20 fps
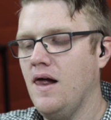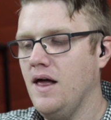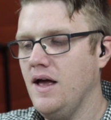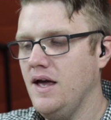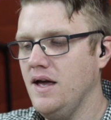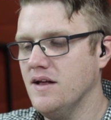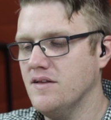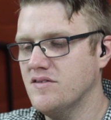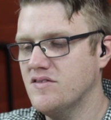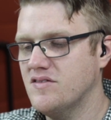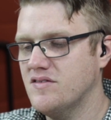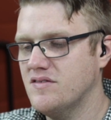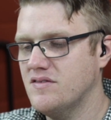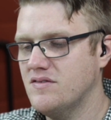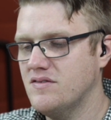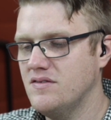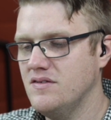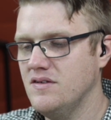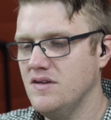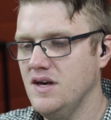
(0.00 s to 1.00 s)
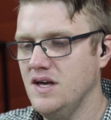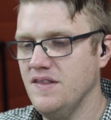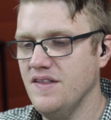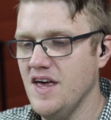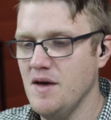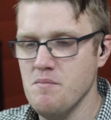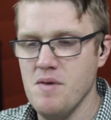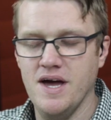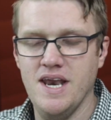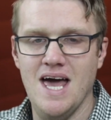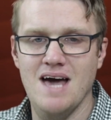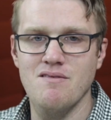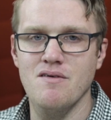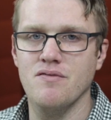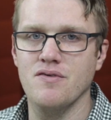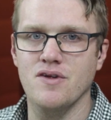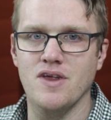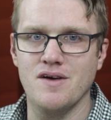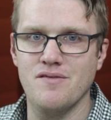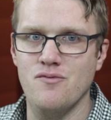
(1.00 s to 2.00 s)
they might have it
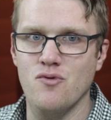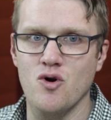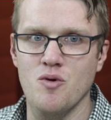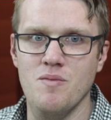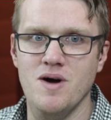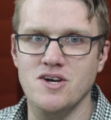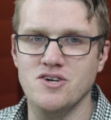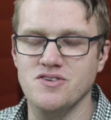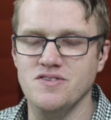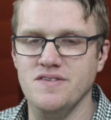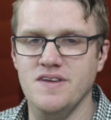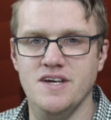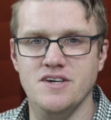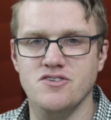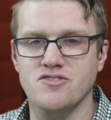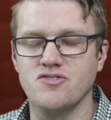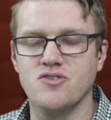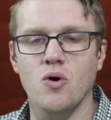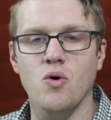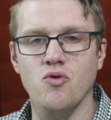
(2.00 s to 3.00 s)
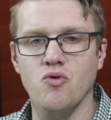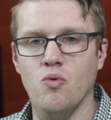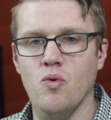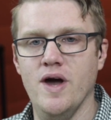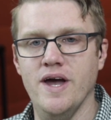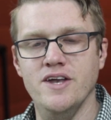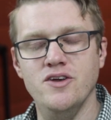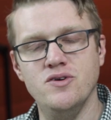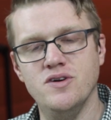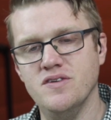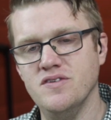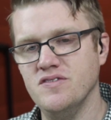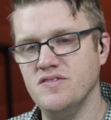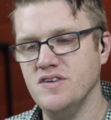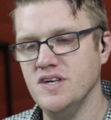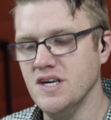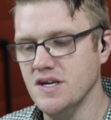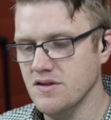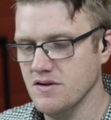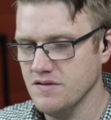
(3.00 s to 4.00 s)
for like 4 measures and then it just goes away, and you can
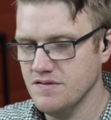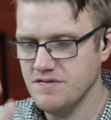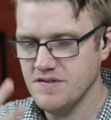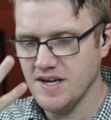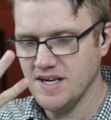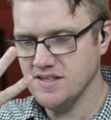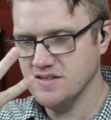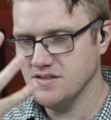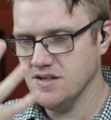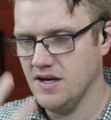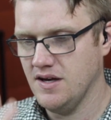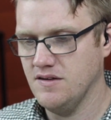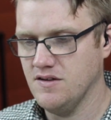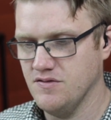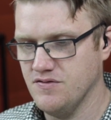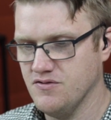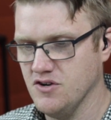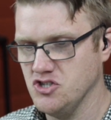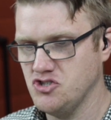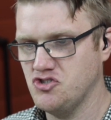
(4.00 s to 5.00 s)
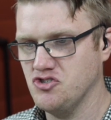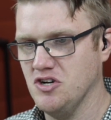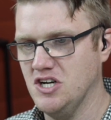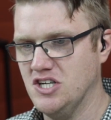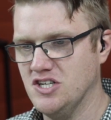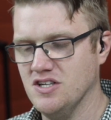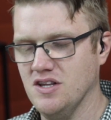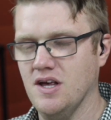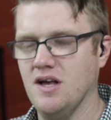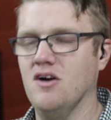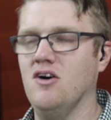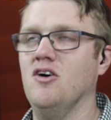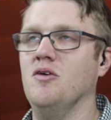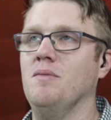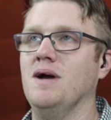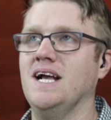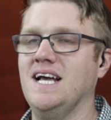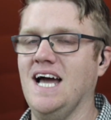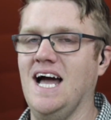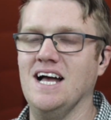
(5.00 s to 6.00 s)
see in their face like the frustration, like, oh
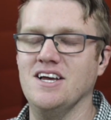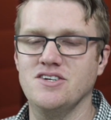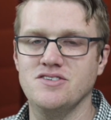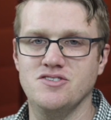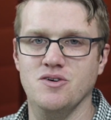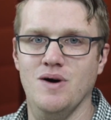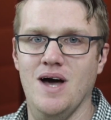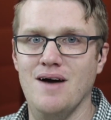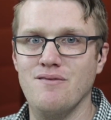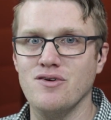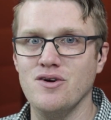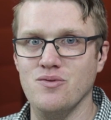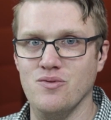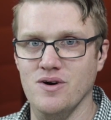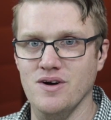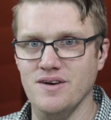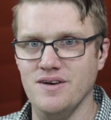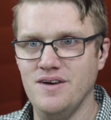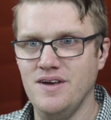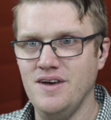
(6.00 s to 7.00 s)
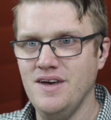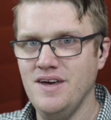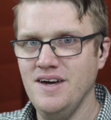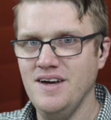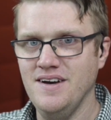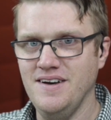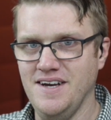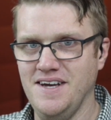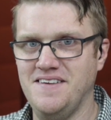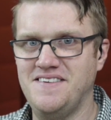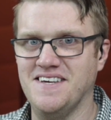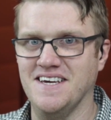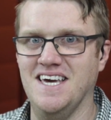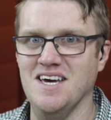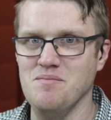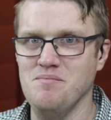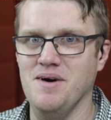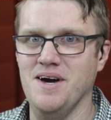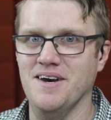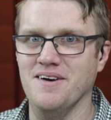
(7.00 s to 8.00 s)
my gosh. So everyone needs to
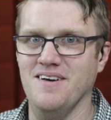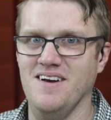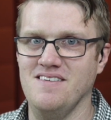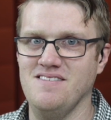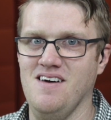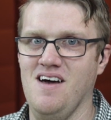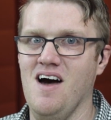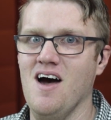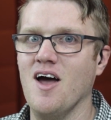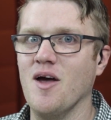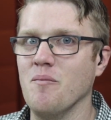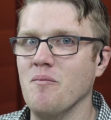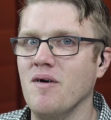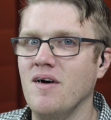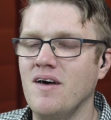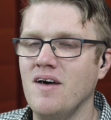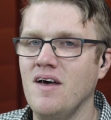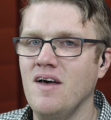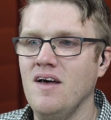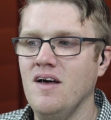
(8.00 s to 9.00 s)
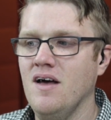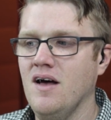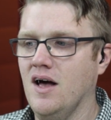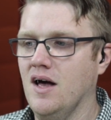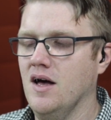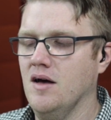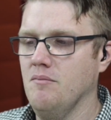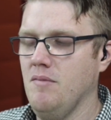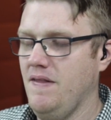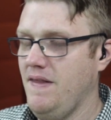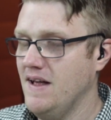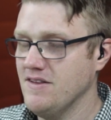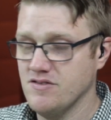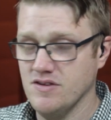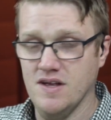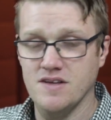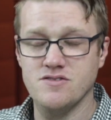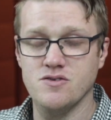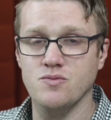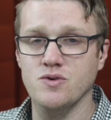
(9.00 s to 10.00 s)
get better at time, and
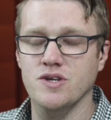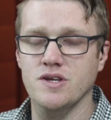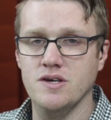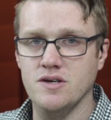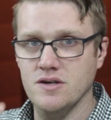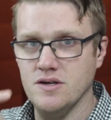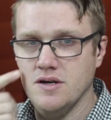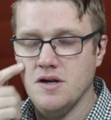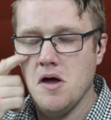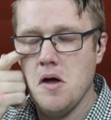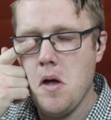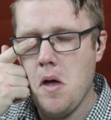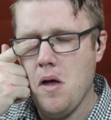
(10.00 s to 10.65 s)
that's a really good